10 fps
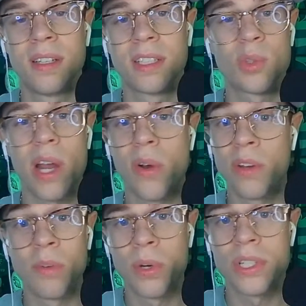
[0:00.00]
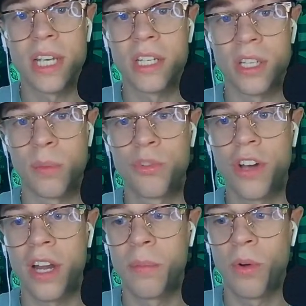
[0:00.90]
So I don't even want to say assumption
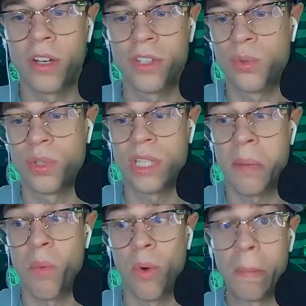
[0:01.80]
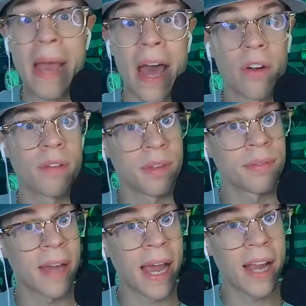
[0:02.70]
anymore. I just want to say more matter of the
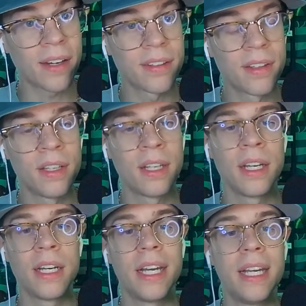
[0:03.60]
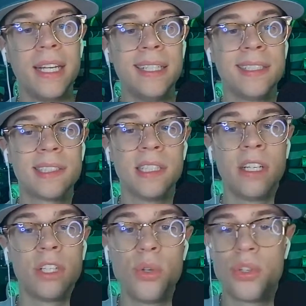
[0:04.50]
fact is
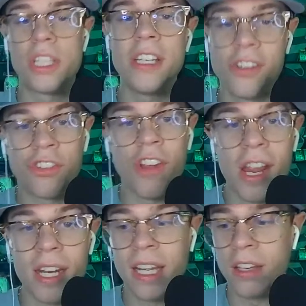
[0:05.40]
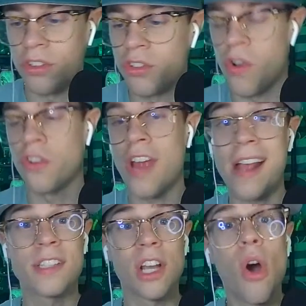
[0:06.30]
you see Shady and Deshaun
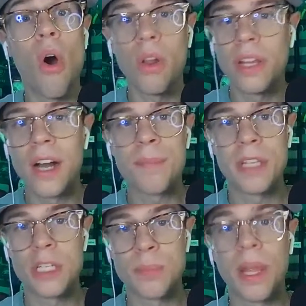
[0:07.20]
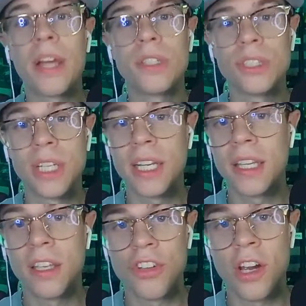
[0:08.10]
Jackson calling up these players sitting
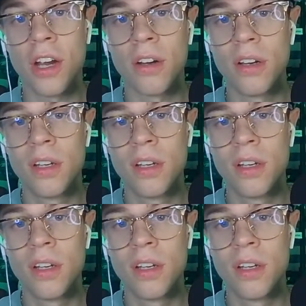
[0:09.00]
in the chair.